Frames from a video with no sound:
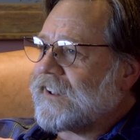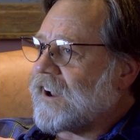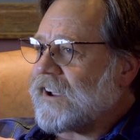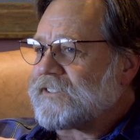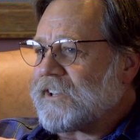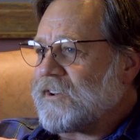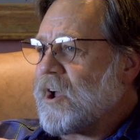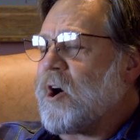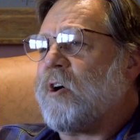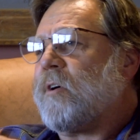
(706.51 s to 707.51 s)
I said,
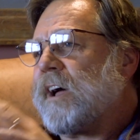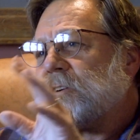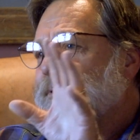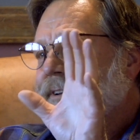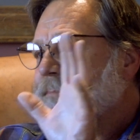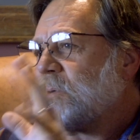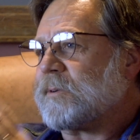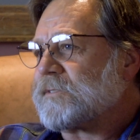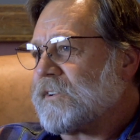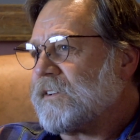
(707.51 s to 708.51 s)
no, I don't want to
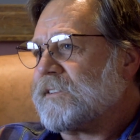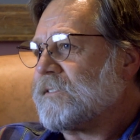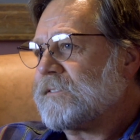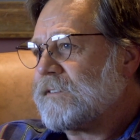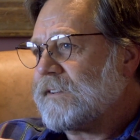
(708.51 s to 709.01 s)
impose on you.